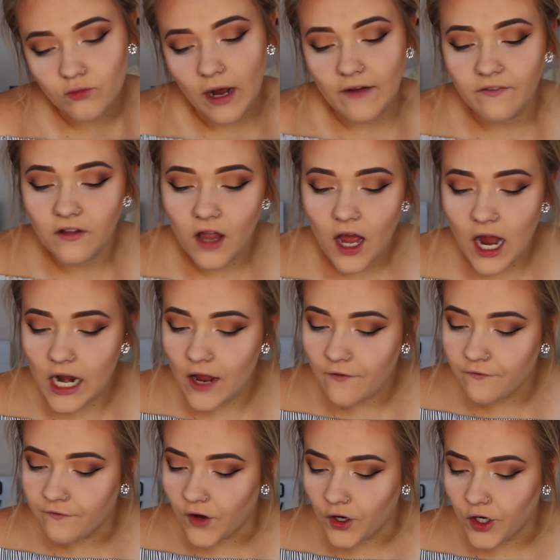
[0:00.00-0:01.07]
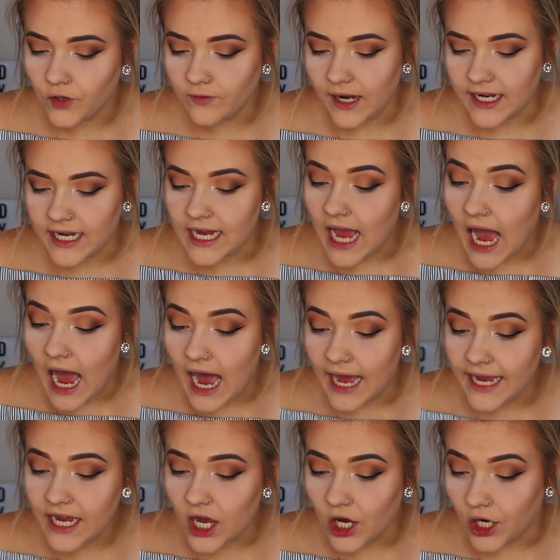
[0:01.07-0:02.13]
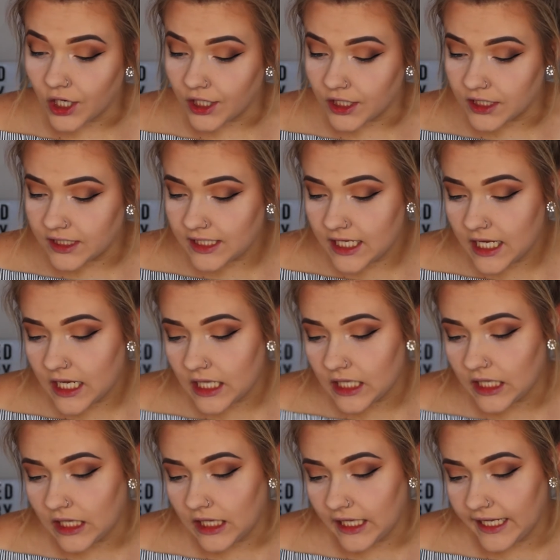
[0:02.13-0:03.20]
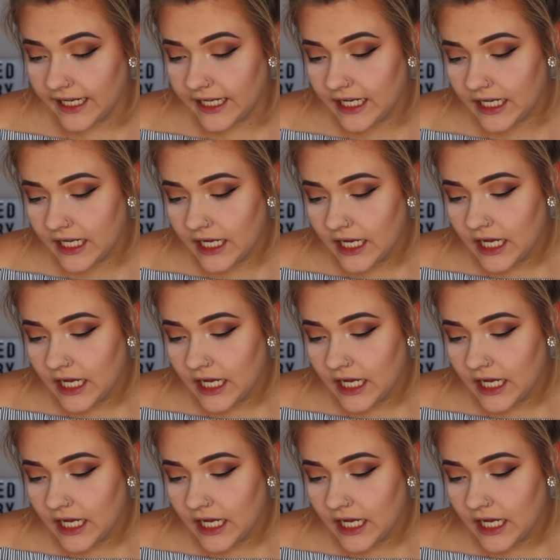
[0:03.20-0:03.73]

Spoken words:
Revlon Photoready Eye Art Lid,